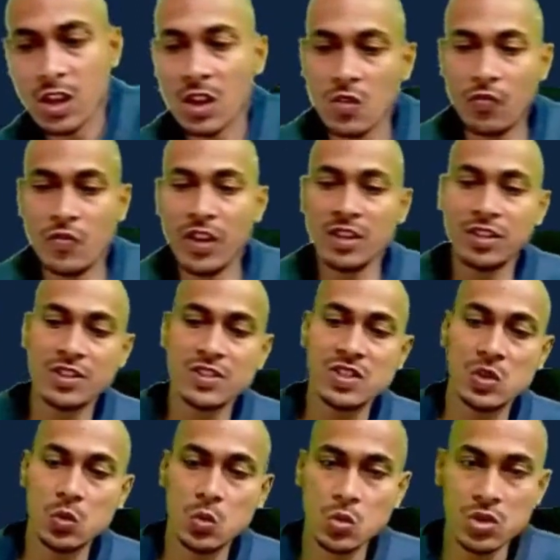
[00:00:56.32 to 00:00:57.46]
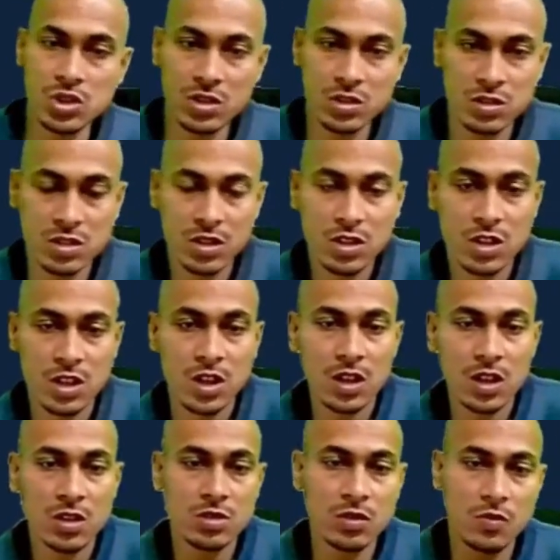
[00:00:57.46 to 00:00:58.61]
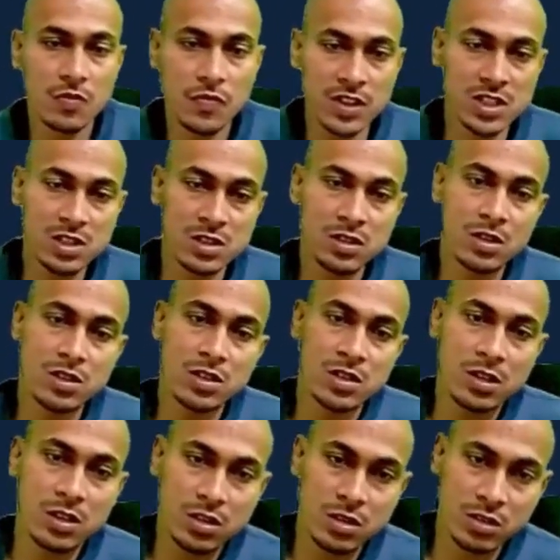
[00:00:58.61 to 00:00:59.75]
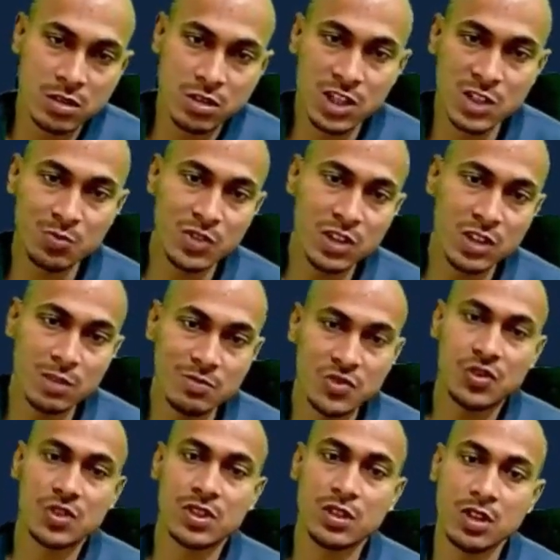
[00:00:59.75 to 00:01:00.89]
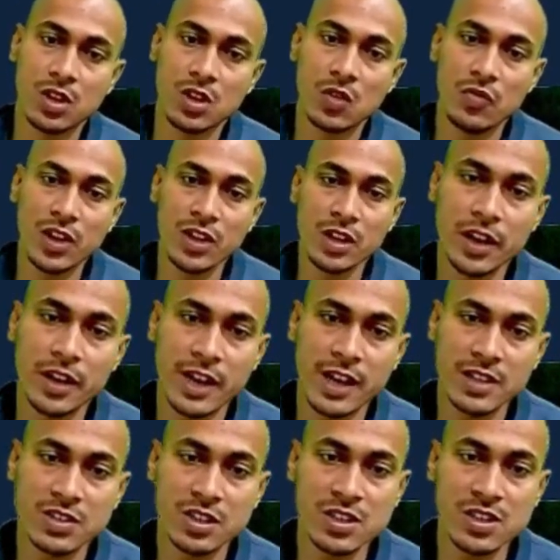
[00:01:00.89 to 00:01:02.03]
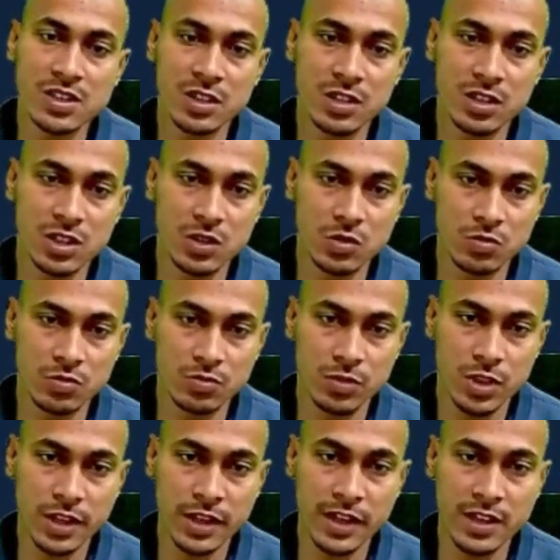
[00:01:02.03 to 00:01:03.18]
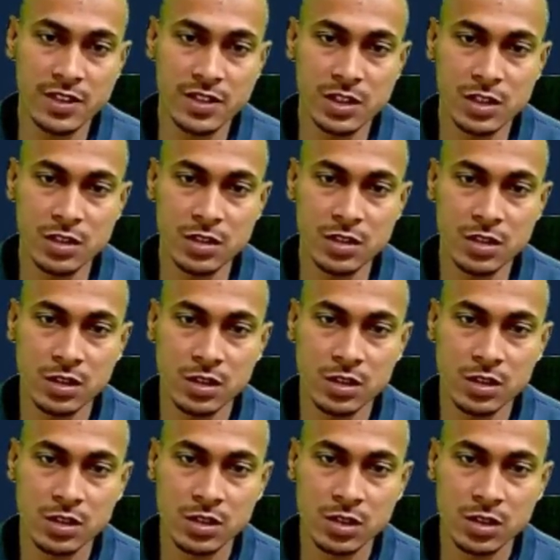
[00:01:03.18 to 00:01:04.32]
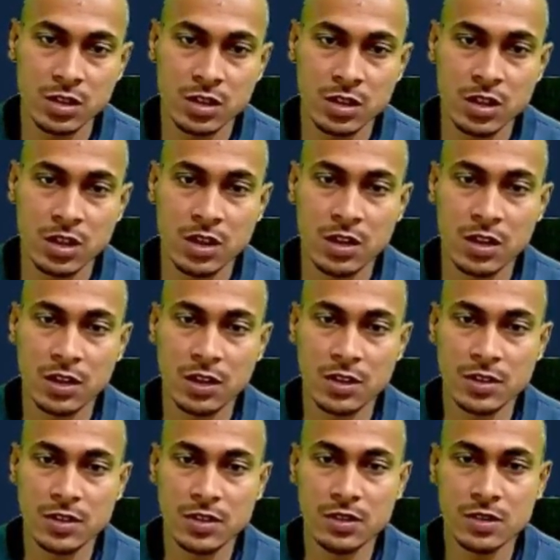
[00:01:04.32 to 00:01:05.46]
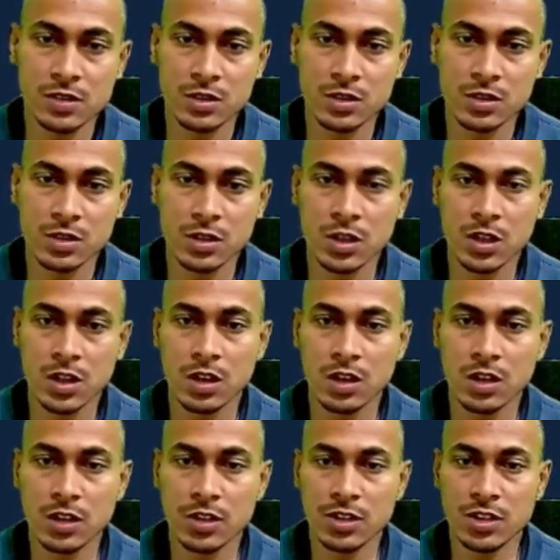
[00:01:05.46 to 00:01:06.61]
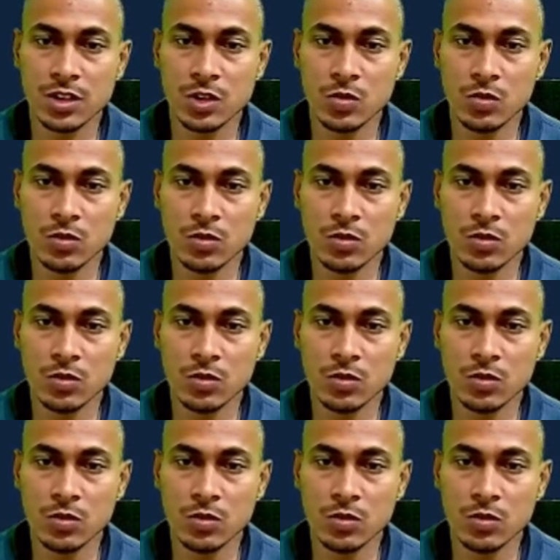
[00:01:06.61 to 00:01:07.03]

when it is used. So first, the term becomes when action is continue. An action is continue